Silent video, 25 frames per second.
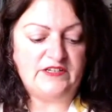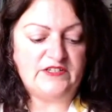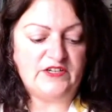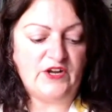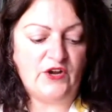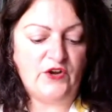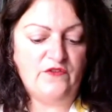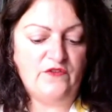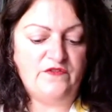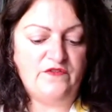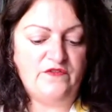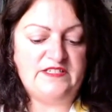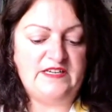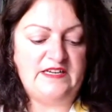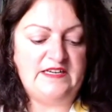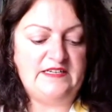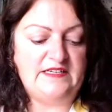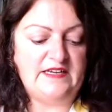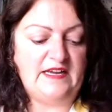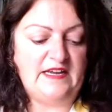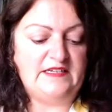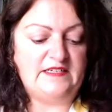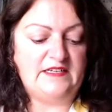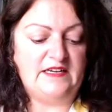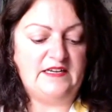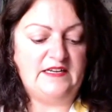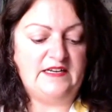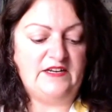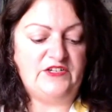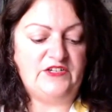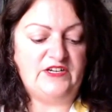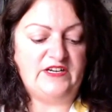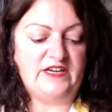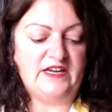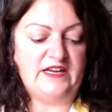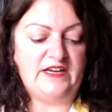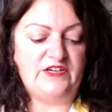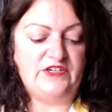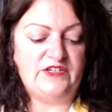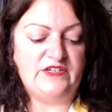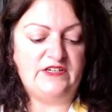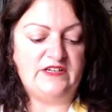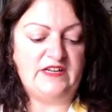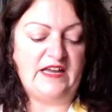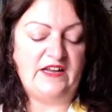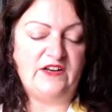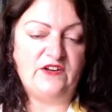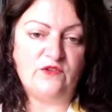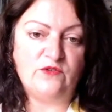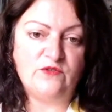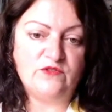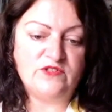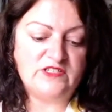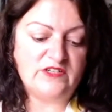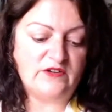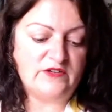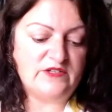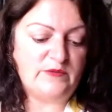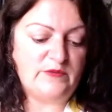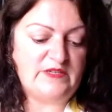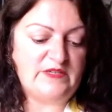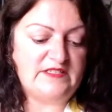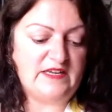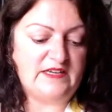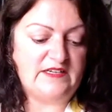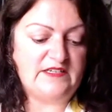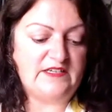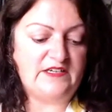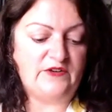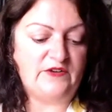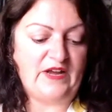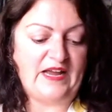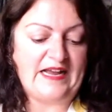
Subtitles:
to oversee data in education, and also, as we said,